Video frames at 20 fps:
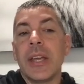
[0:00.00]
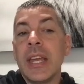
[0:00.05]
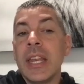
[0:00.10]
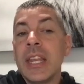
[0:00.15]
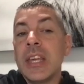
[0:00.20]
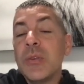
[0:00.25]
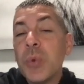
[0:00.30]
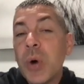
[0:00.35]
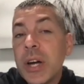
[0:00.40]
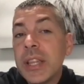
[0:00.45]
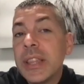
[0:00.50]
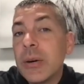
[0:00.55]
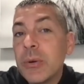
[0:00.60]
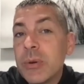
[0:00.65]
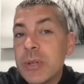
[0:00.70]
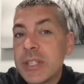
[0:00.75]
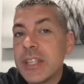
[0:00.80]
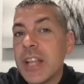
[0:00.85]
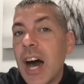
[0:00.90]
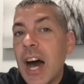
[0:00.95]
anyone that
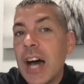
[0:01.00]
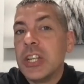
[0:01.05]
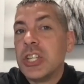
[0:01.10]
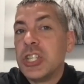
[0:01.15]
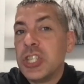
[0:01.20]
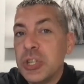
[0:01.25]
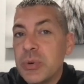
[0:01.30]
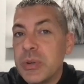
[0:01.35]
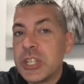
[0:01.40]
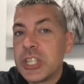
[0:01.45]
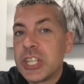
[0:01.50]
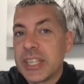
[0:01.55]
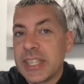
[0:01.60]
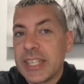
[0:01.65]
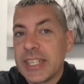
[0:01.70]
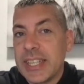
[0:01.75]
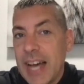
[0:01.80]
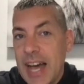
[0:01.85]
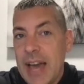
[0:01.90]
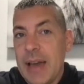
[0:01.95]
was not Jewish at the
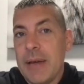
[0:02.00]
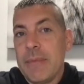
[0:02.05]
time.